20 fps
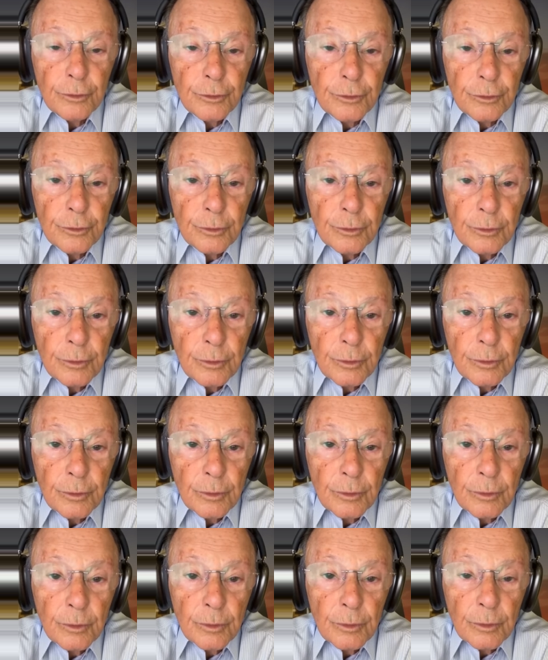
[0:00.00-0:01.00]

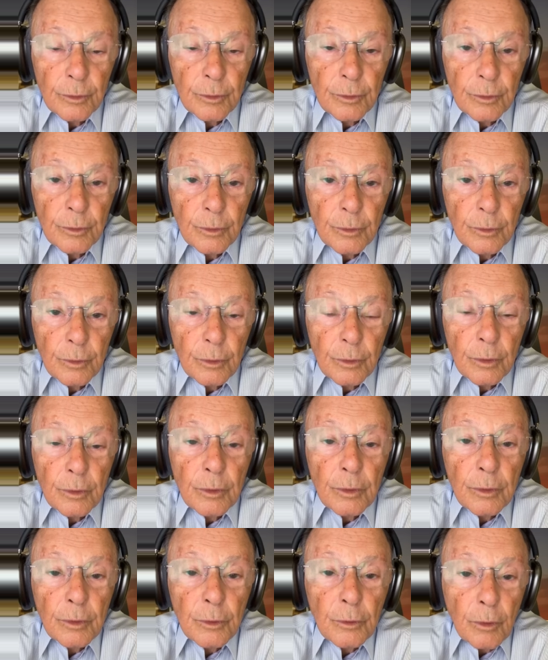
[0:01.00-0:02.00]
it's pointless for
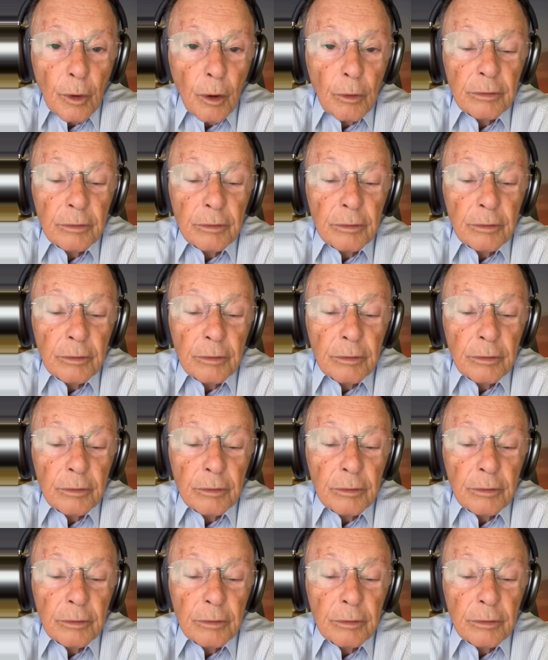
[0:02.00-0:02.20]
us to put